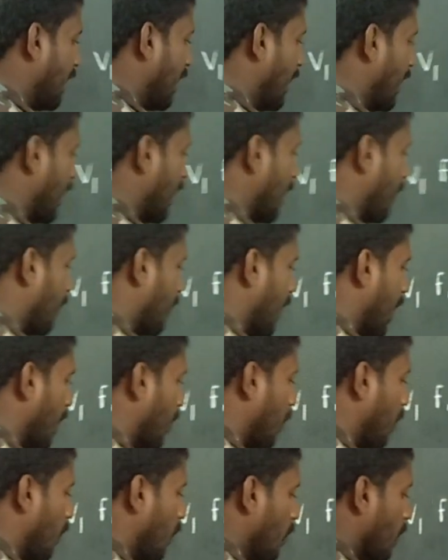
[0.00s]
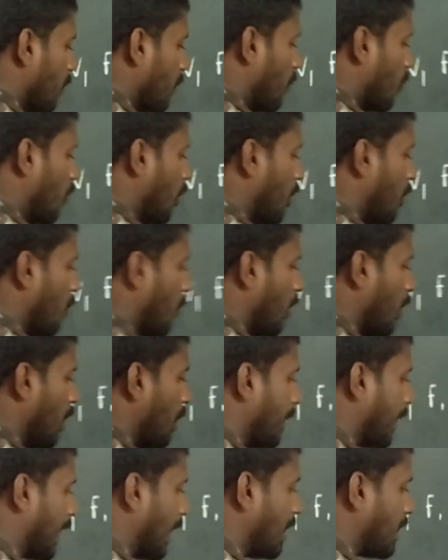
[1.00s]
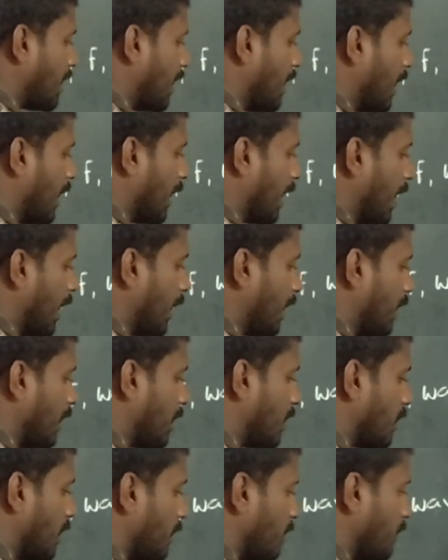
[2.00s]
any wave, we will be considering like this.